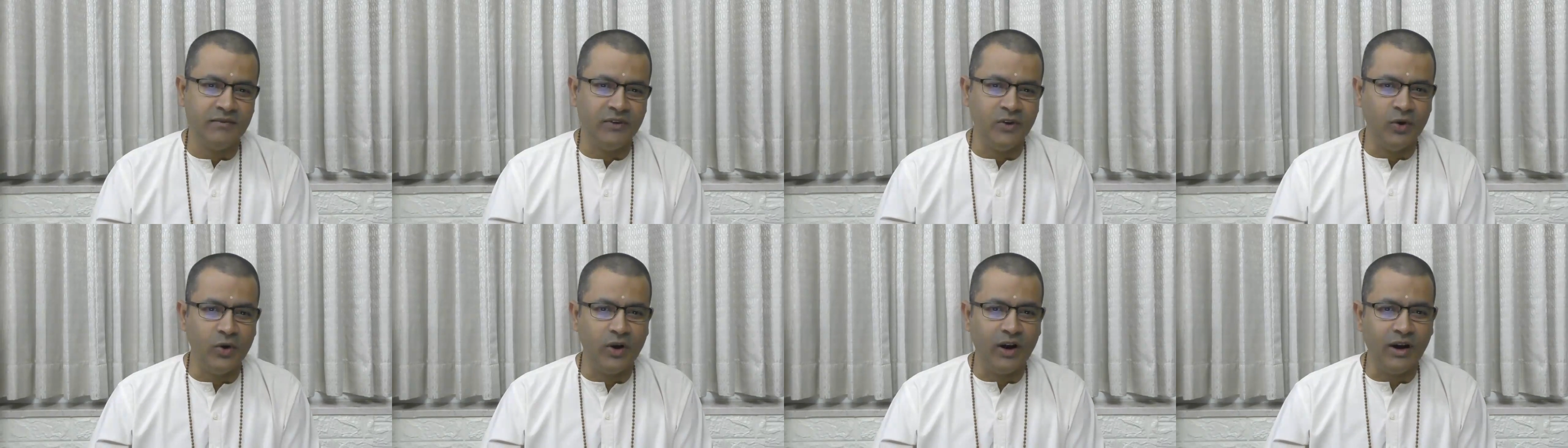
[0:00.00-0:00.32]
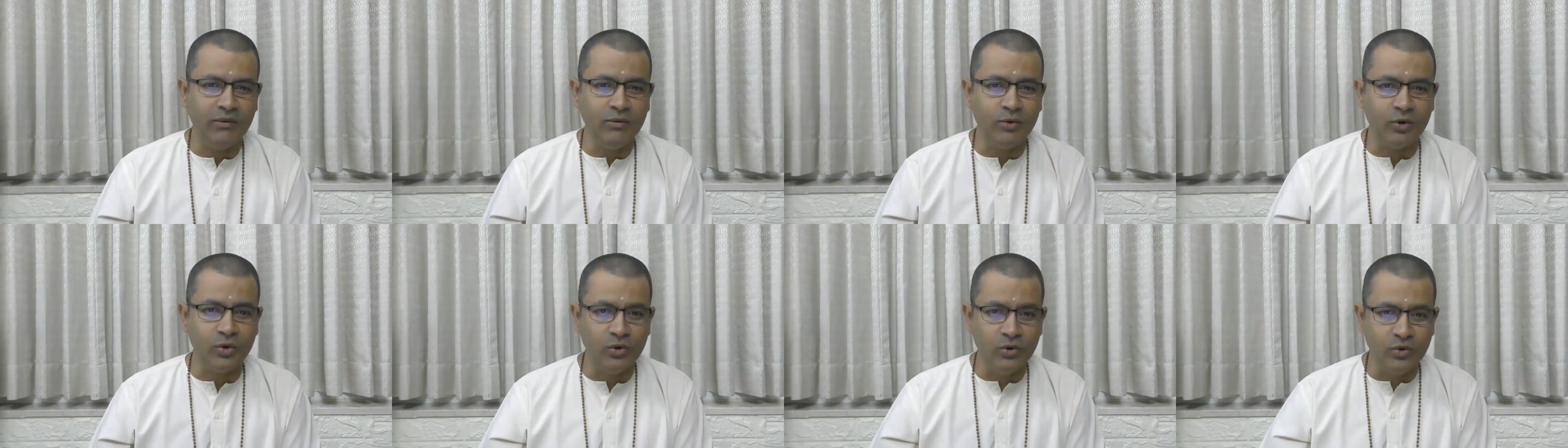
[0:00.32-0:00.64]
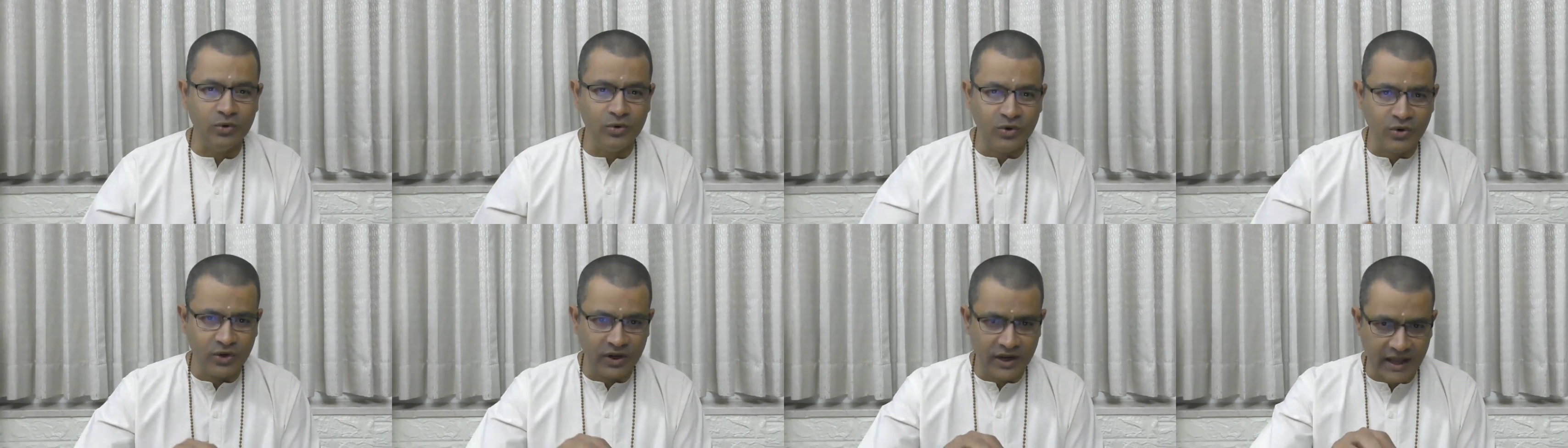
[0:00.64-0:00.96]
You have
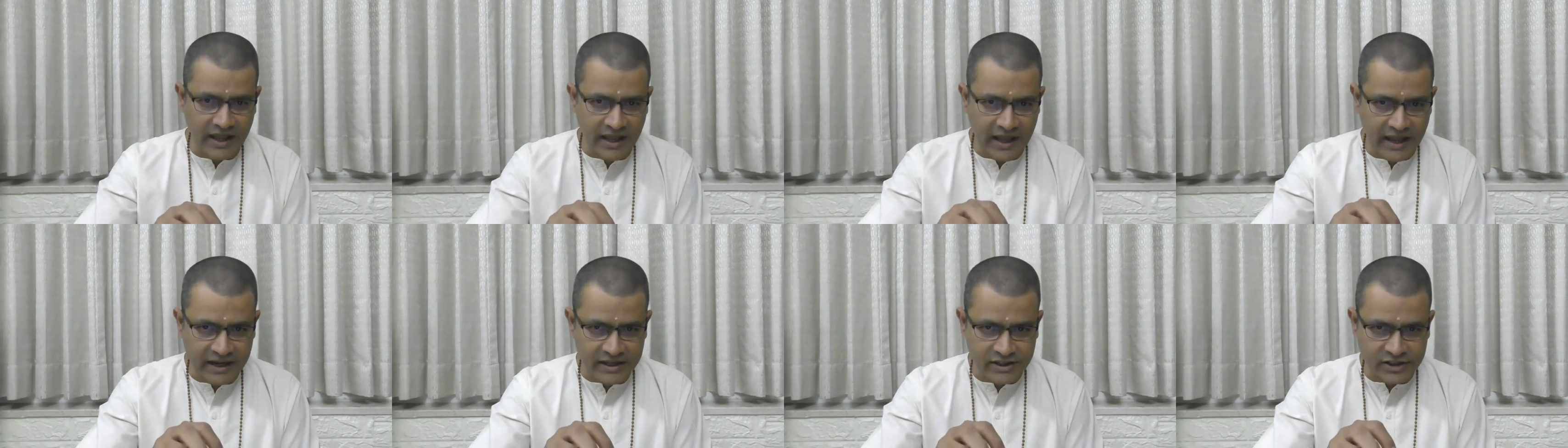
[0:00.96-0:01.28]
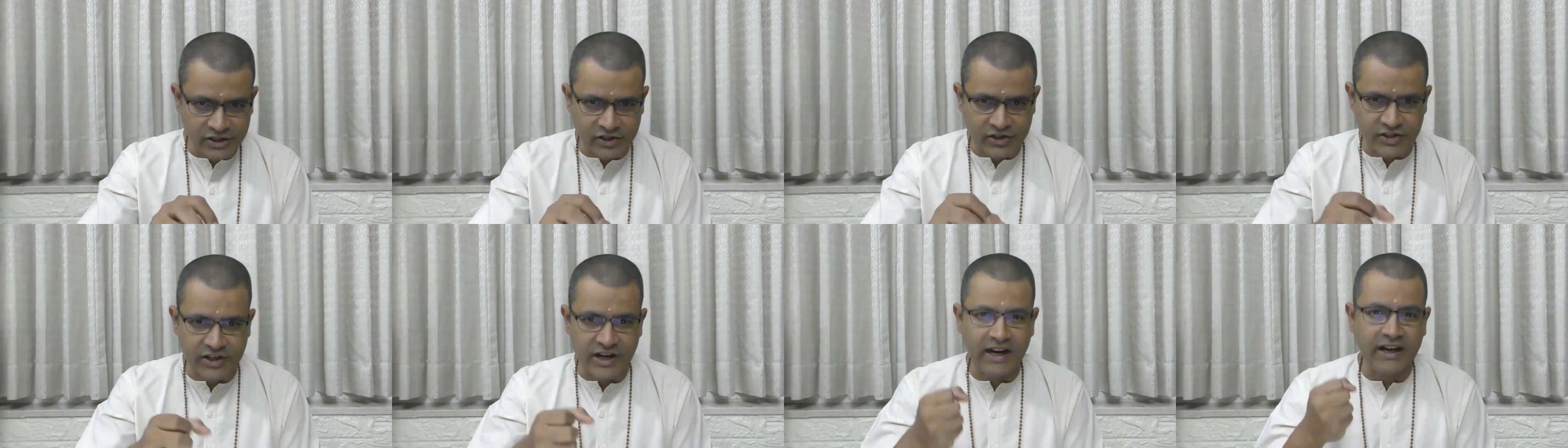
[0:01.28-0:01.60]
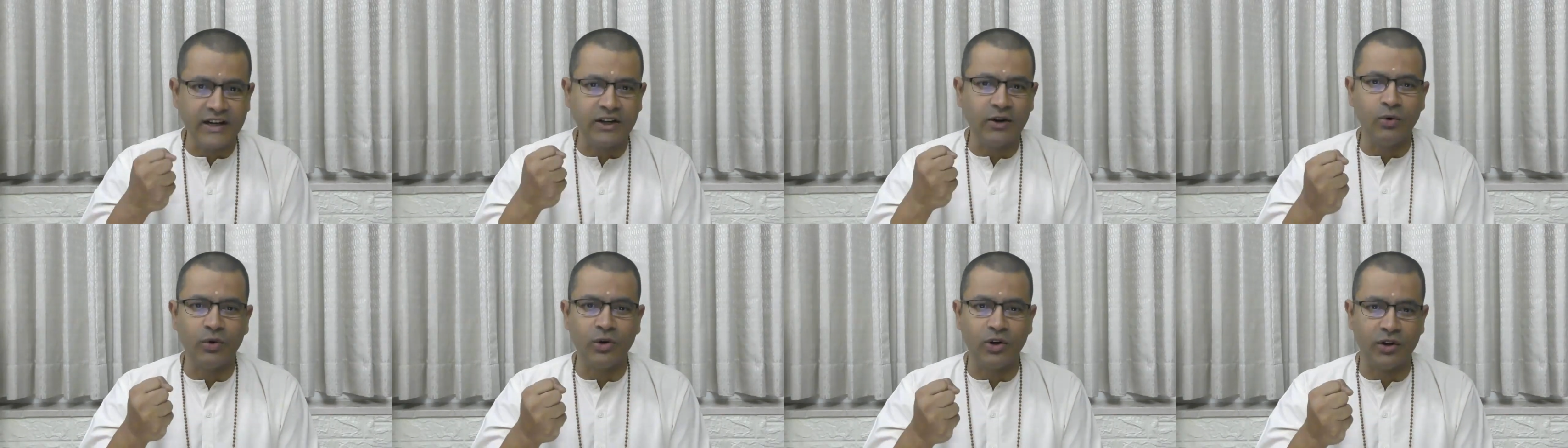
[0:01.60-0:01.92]
to
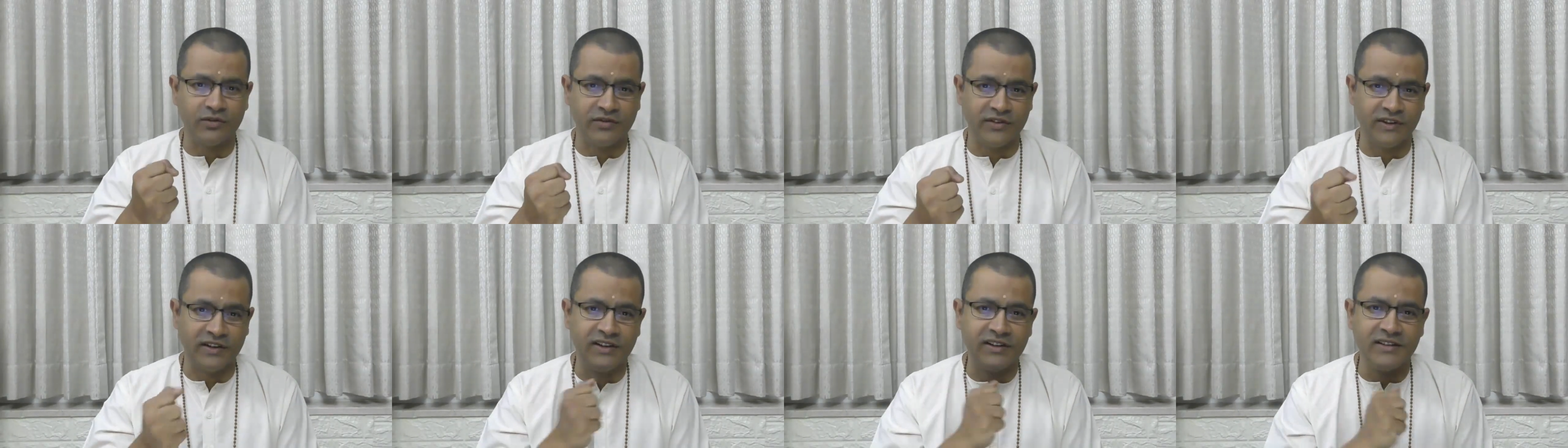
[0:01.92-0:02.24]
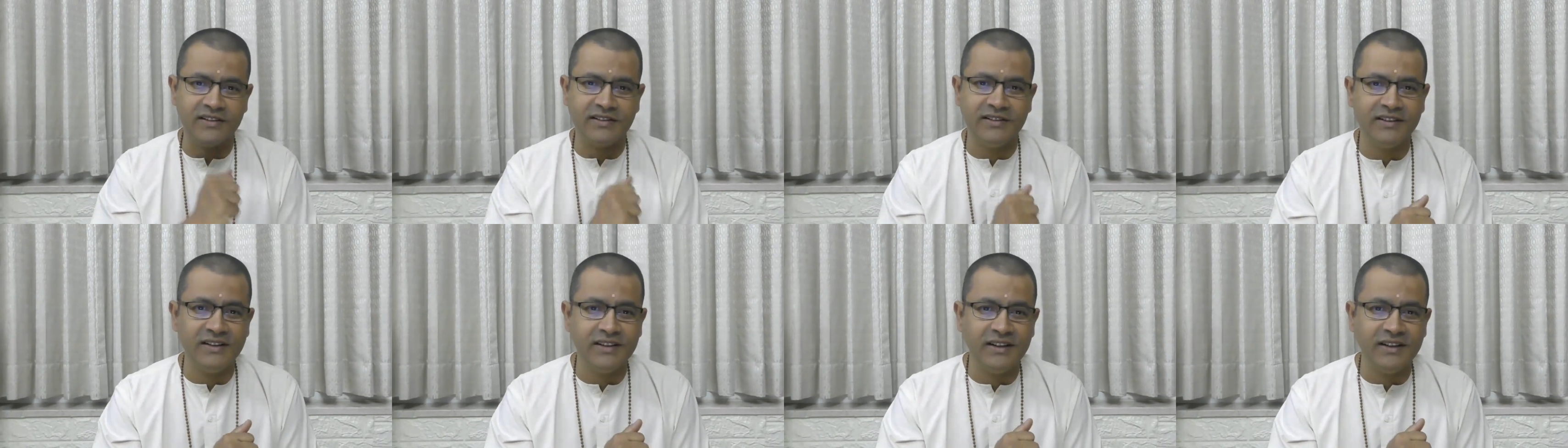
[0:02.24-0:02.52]
extract out of it.